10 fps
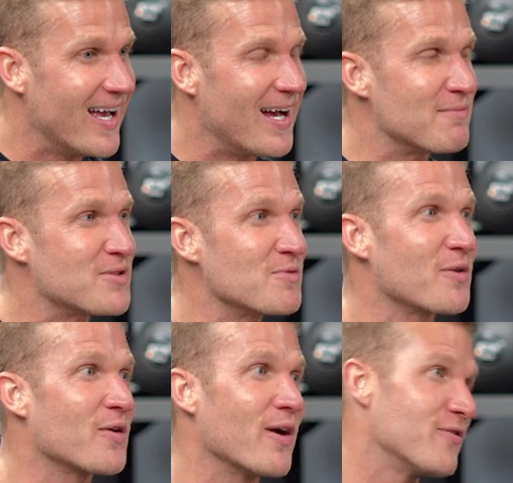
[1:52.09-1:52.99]
I'm
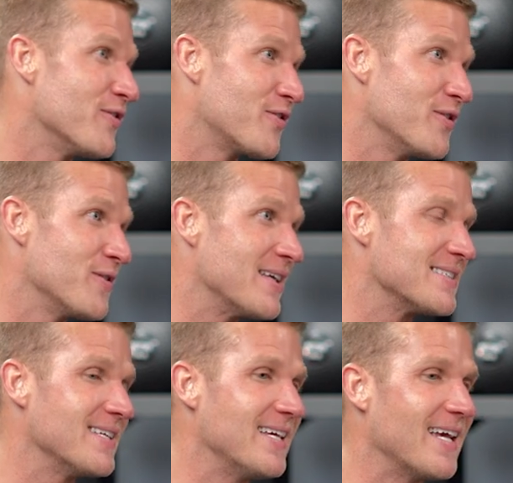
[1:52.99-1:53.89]
super grateful for you,
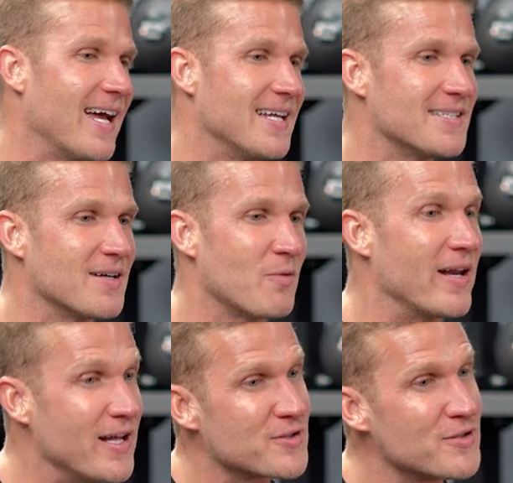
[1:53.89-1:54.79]
Leslie, and uh,
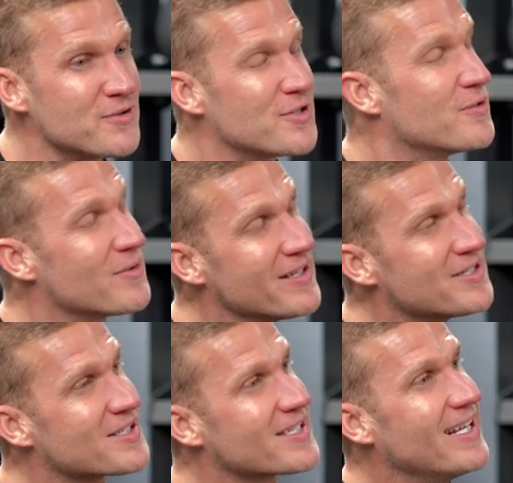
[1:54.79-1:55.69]
want to introduce you and really
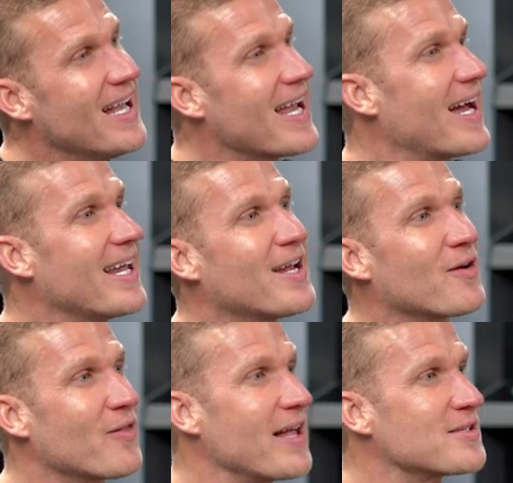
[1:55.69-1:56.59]
just kind of
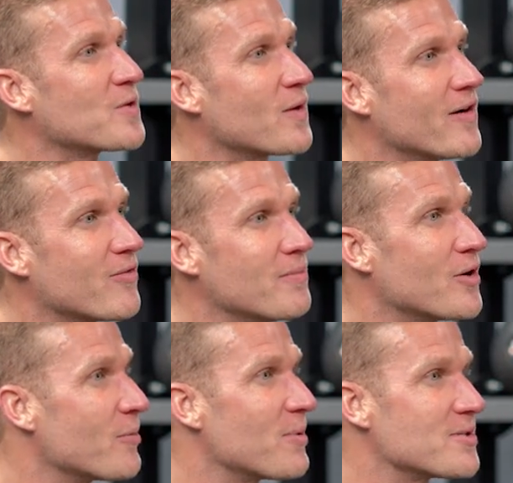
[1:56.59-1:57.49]
hear that story from
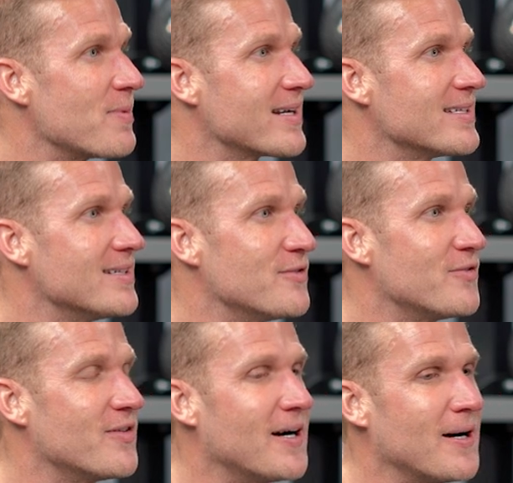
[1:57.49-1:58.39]
your
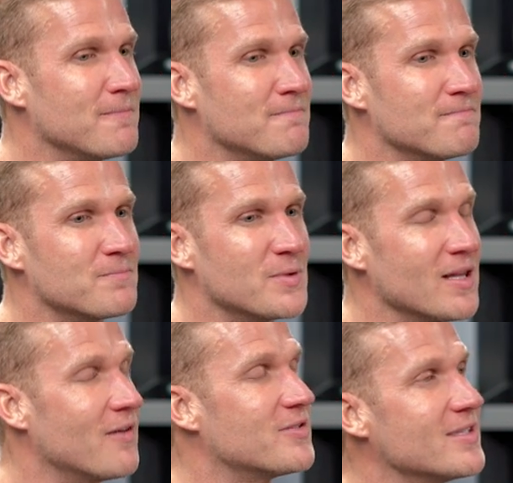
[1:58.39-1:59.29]
perspective. Um, we'd
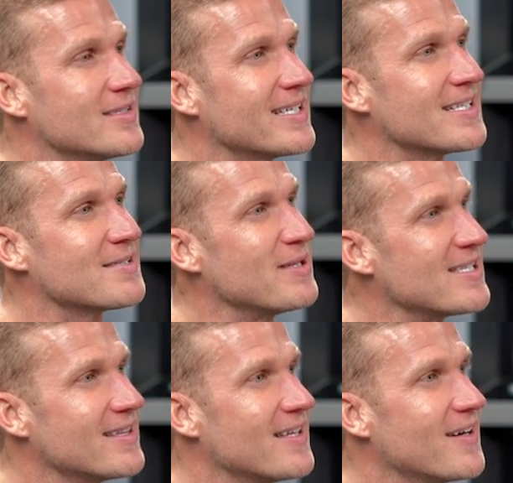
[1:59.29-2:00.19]
love to, to get some
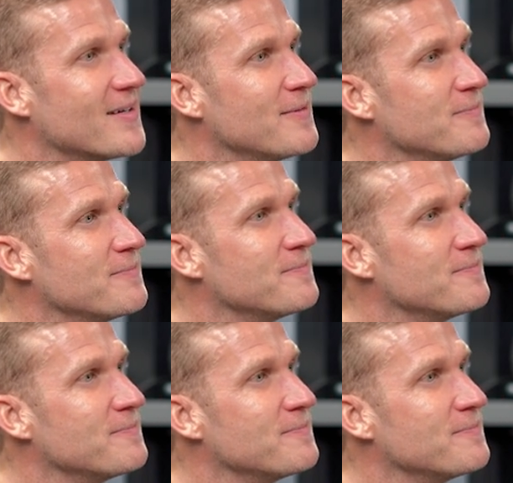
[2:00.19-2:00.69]
insight there. Okay,